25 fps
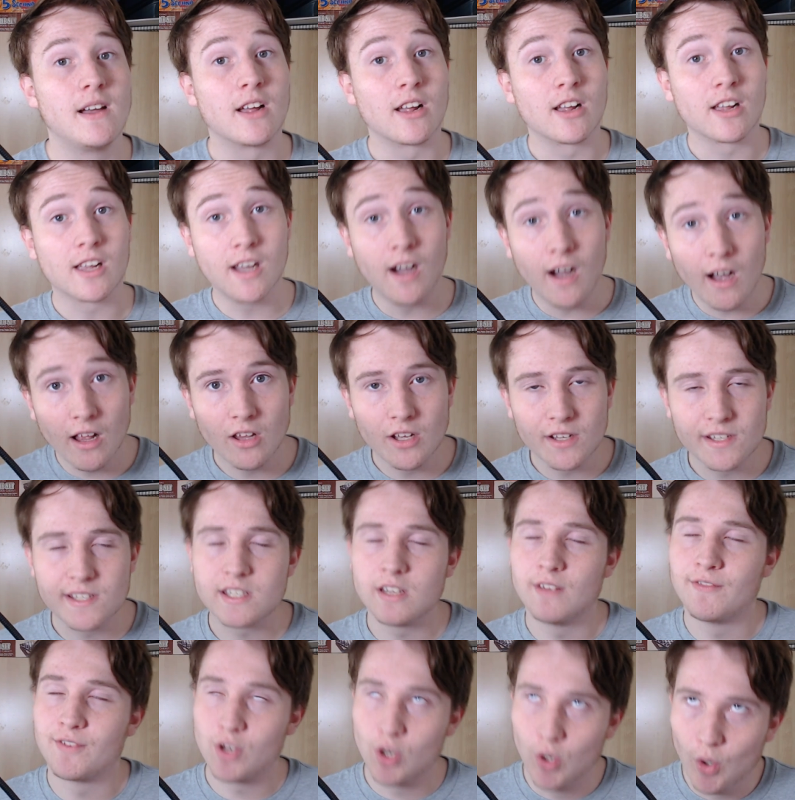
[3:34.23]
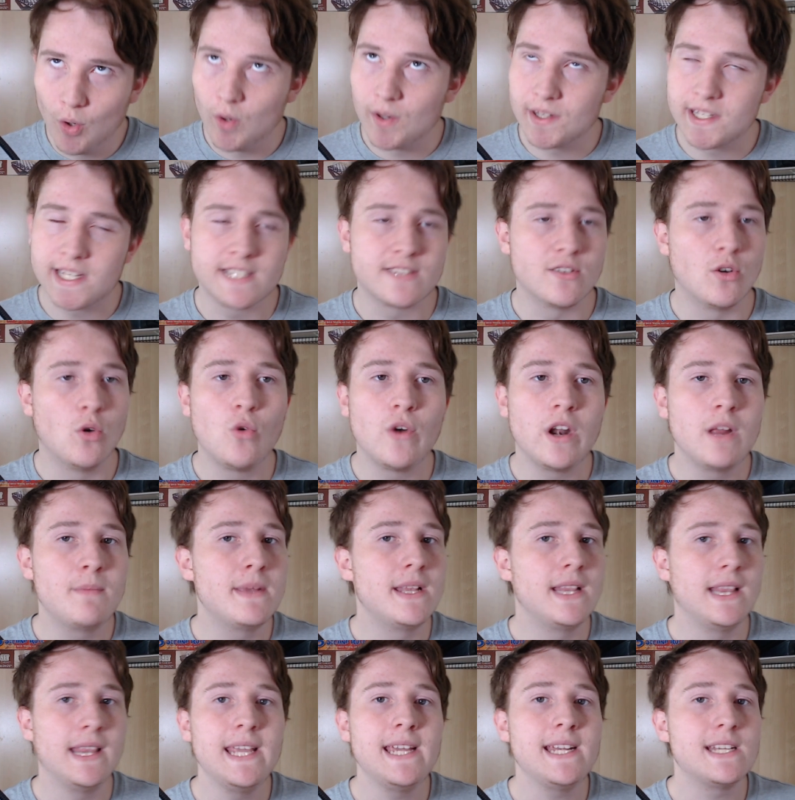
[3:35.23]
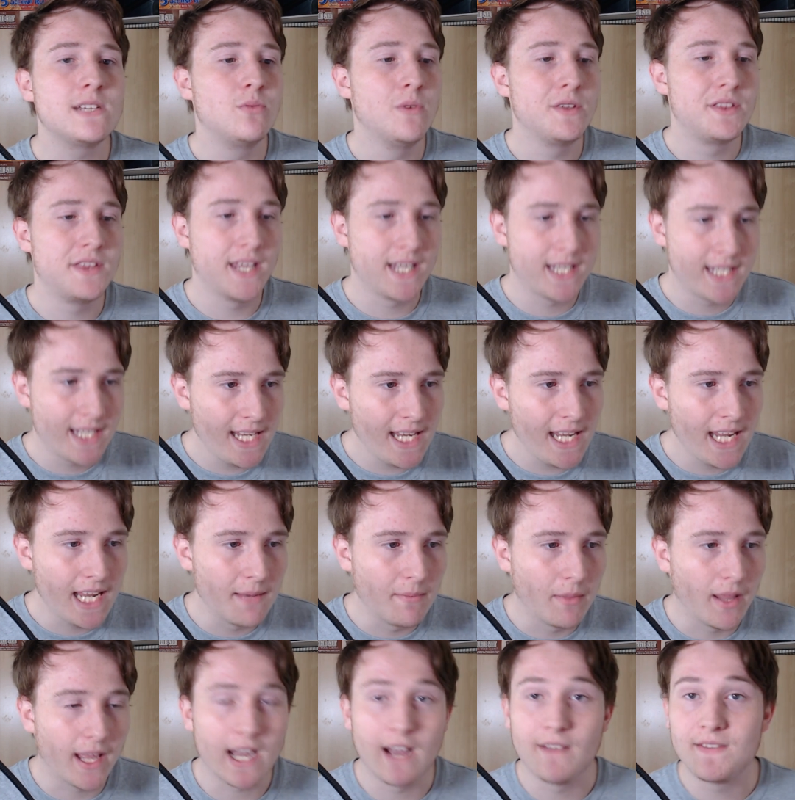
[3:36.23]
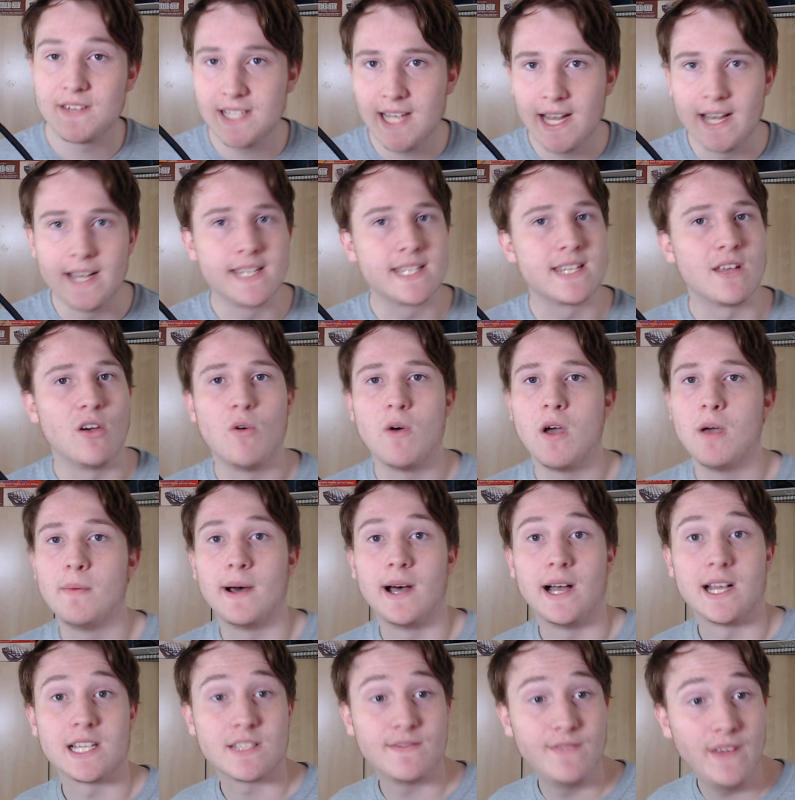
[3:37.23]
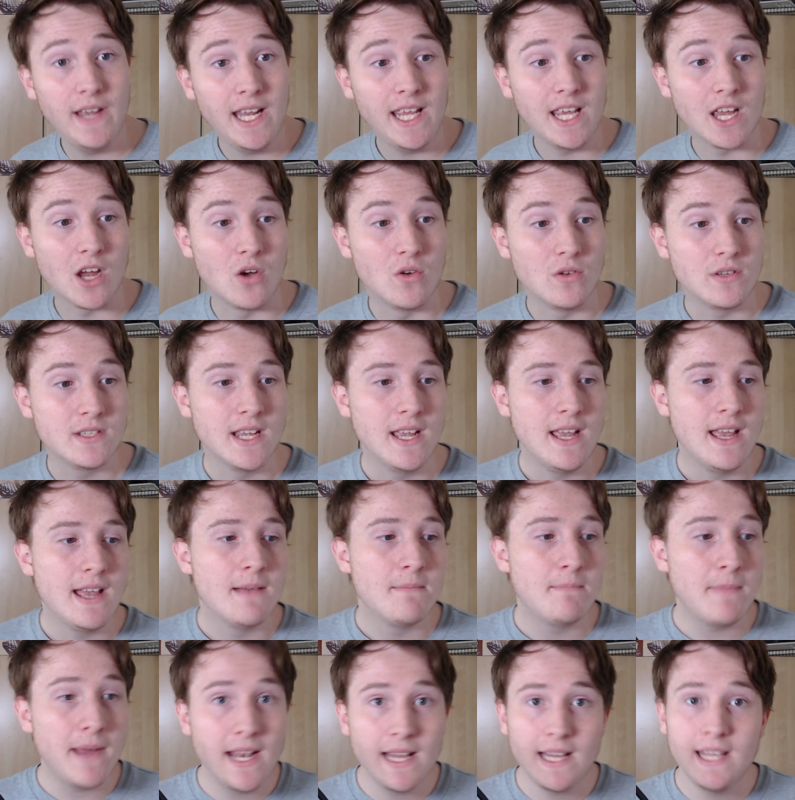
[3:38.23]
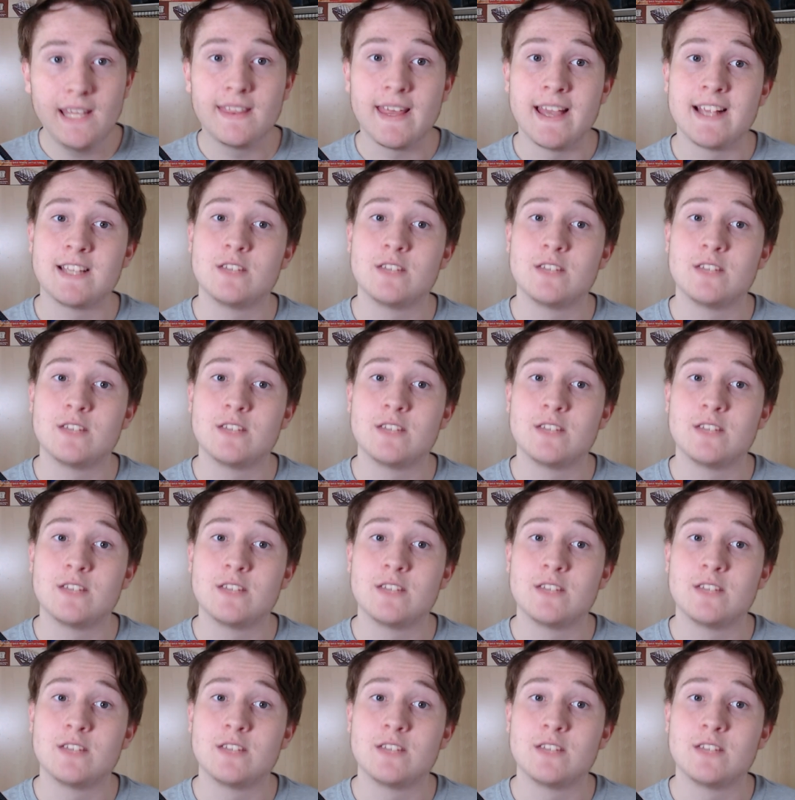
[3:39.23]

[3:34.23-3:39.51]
Carlos, of course, has already been linked with the team, like I've said in some of my past videos, mainly thanks to